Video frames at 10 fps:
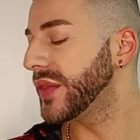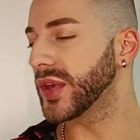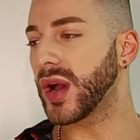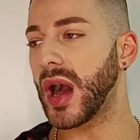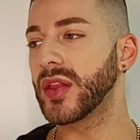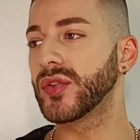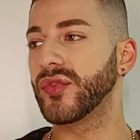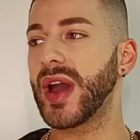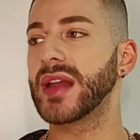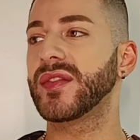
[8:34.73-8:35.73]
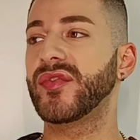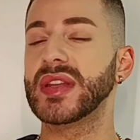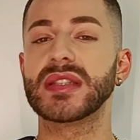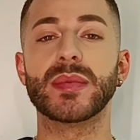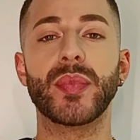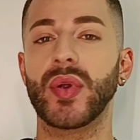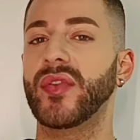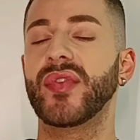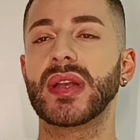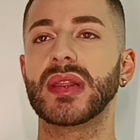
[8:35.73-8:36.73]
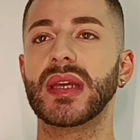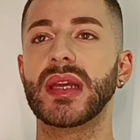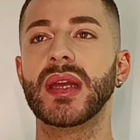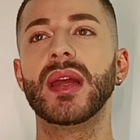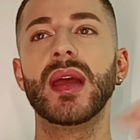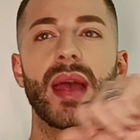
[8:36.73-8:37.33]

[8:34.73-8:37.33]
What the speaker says: The color red fits it perfectly.